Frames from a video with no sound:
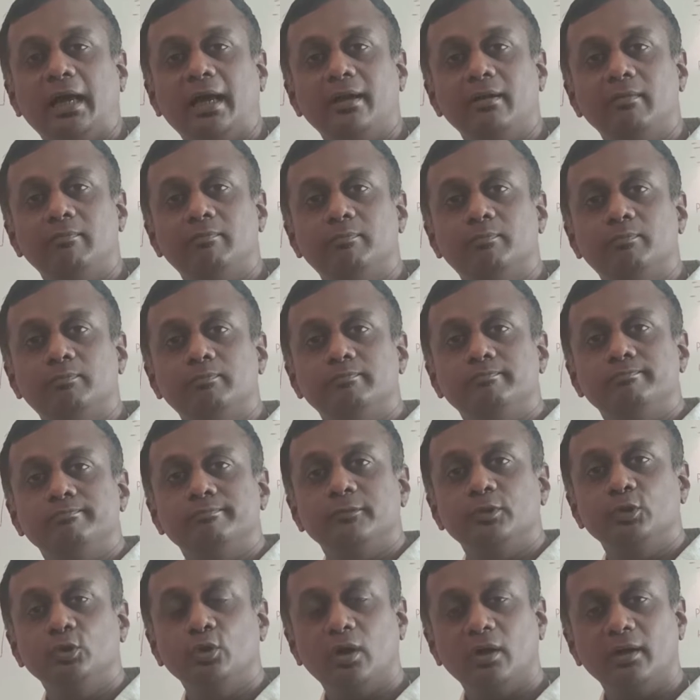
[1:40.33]
And
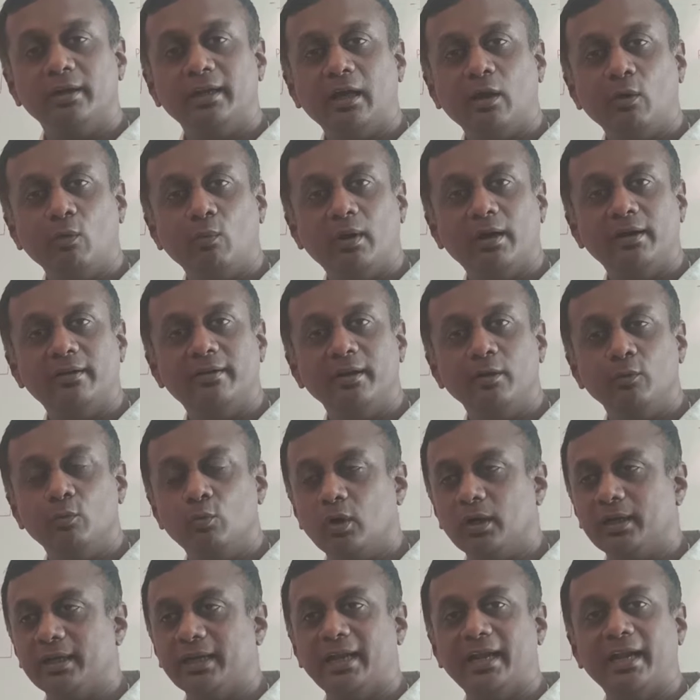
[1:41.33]
you are now
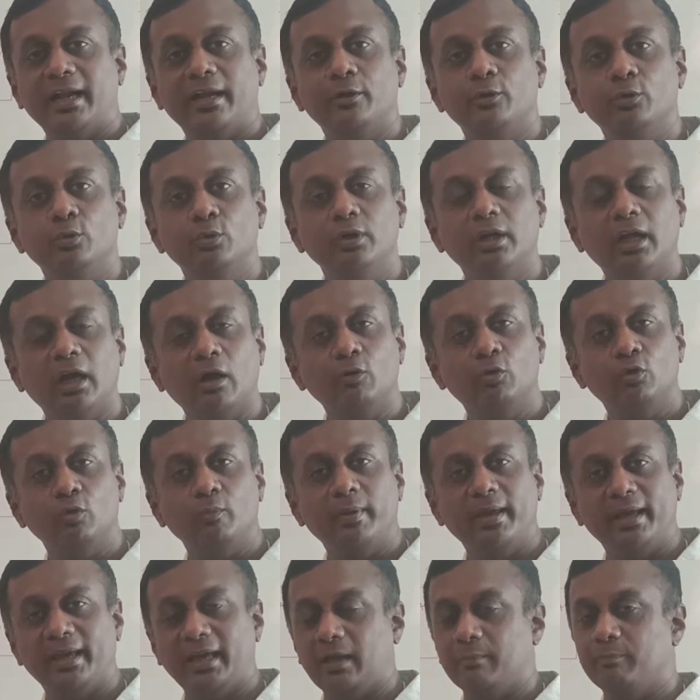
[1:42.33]
wondering, what can I do now
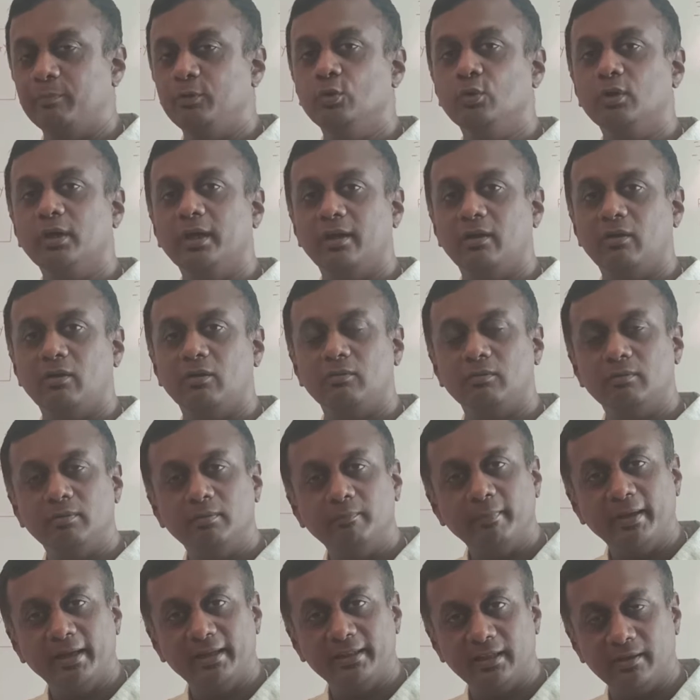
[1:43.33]
to make happy? You
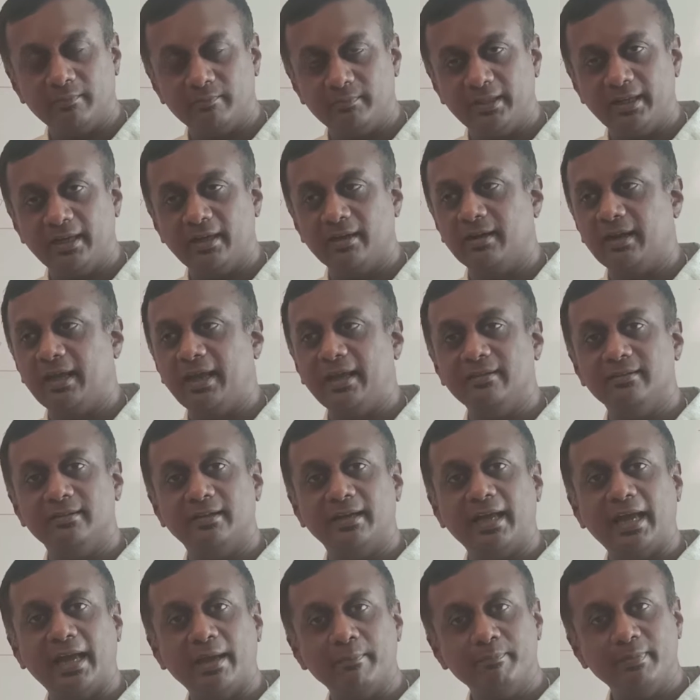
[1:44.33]
cannot make them. They are
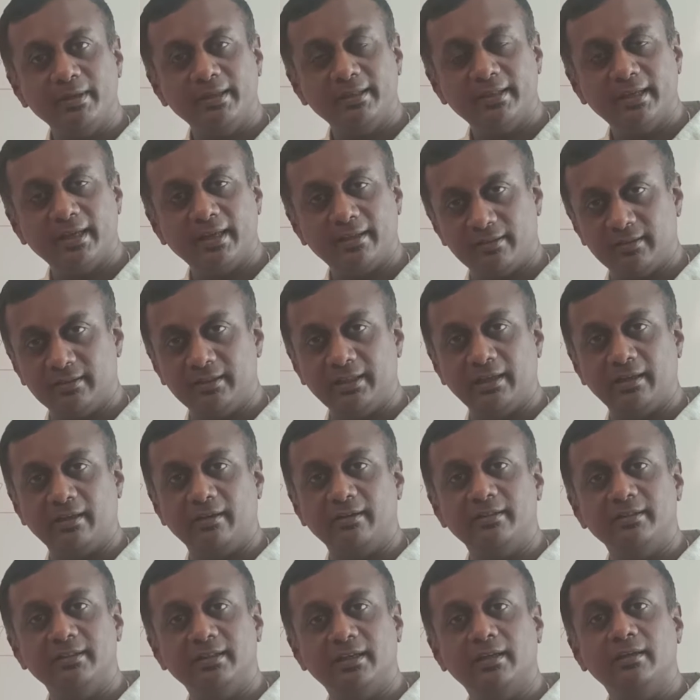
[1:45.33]
either happy there, that they
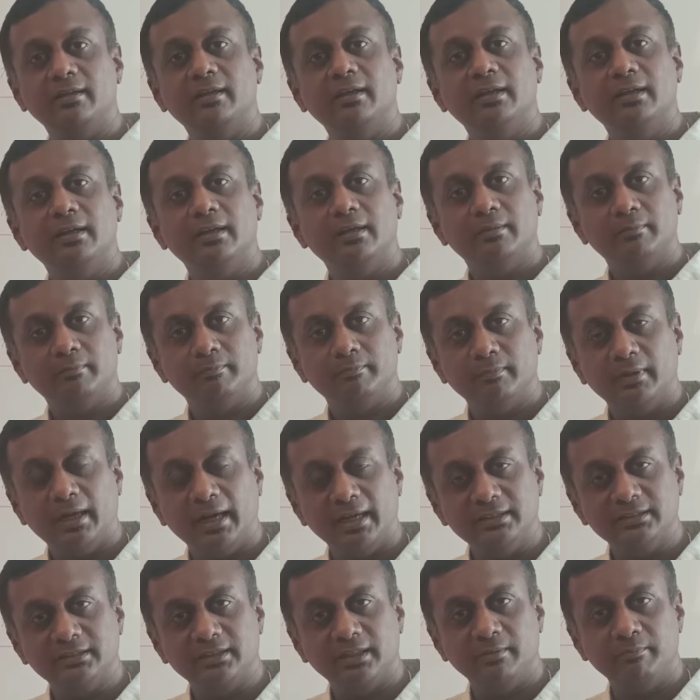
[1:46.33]
are in that
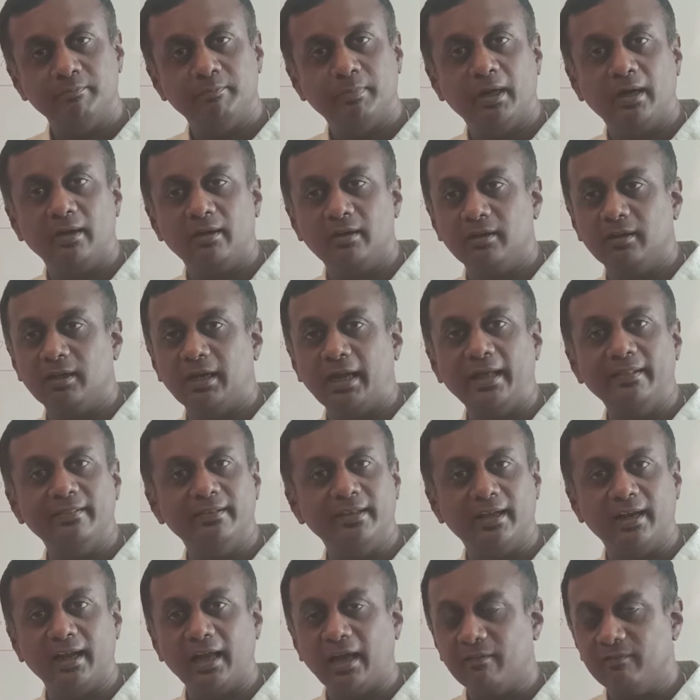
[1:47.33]
ice cream parlor
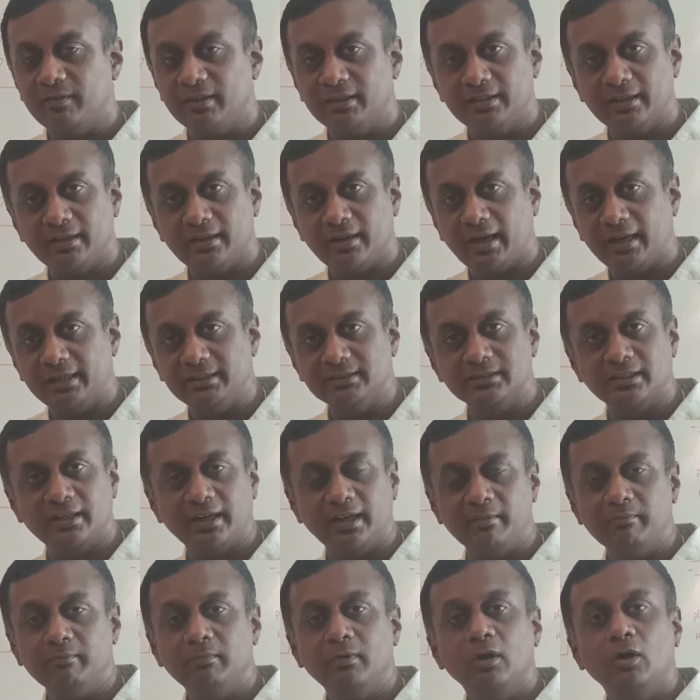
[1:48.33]
and they are having their ice
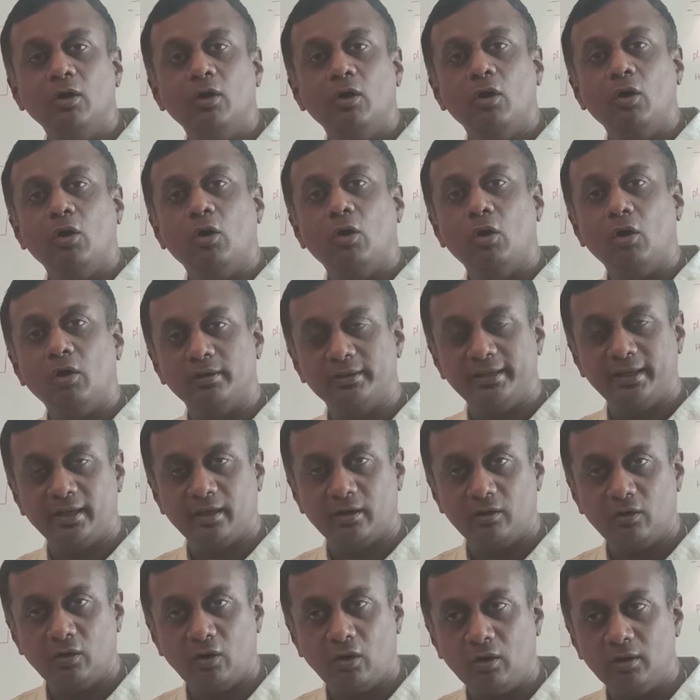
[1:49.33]
cream, or
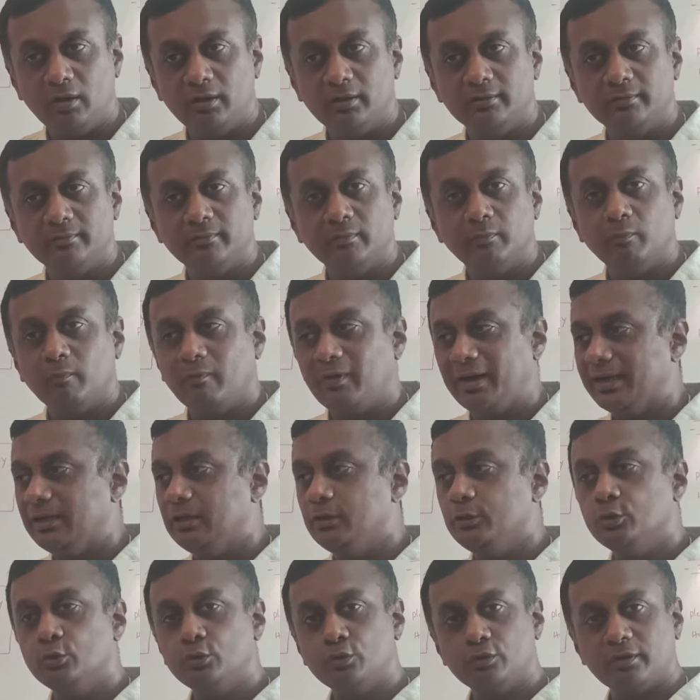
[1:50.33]
they are not,
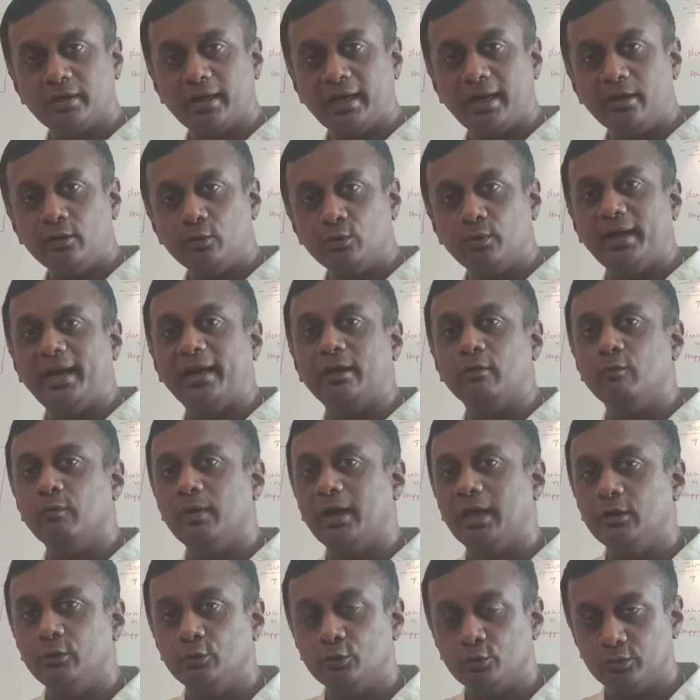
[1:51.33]
while you try to
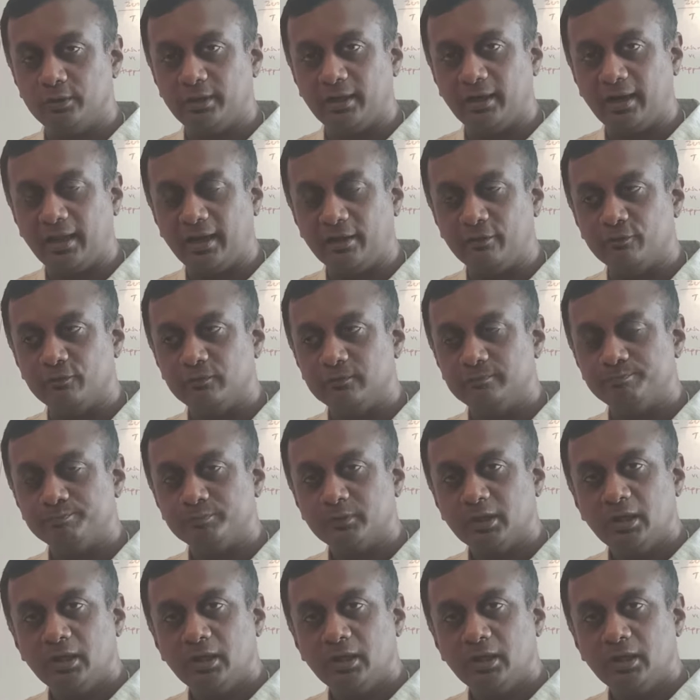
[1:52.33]
add value to their life.